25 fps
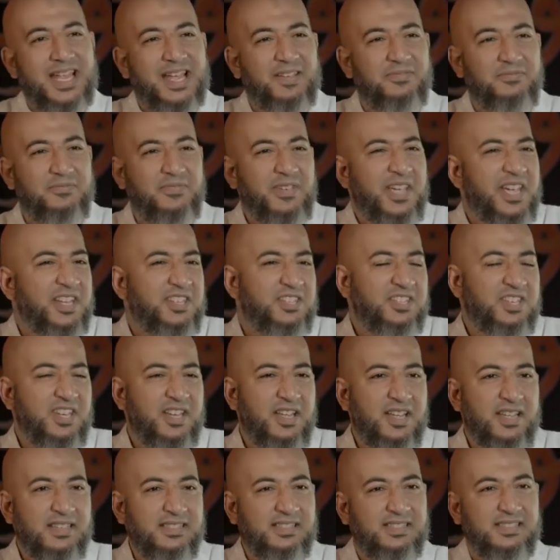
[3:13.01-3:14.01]
a
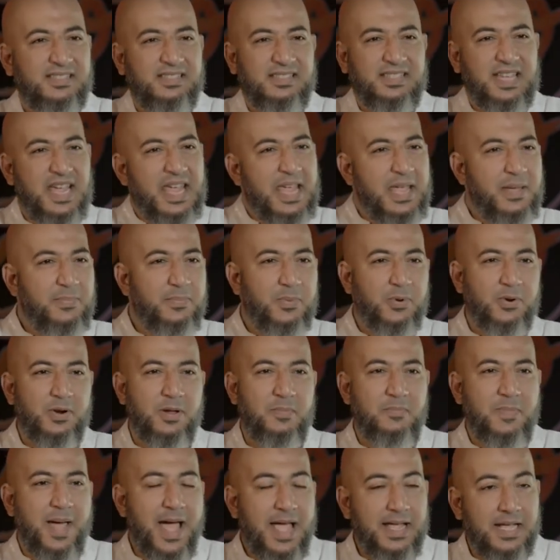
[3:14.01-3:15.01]
VHS tape or a
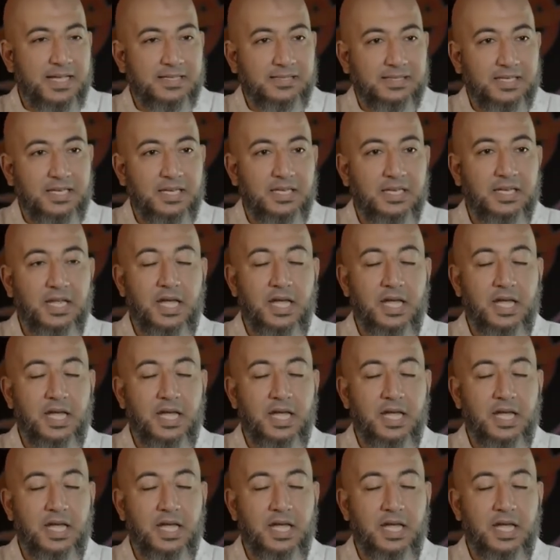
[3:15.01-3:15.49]
magazine.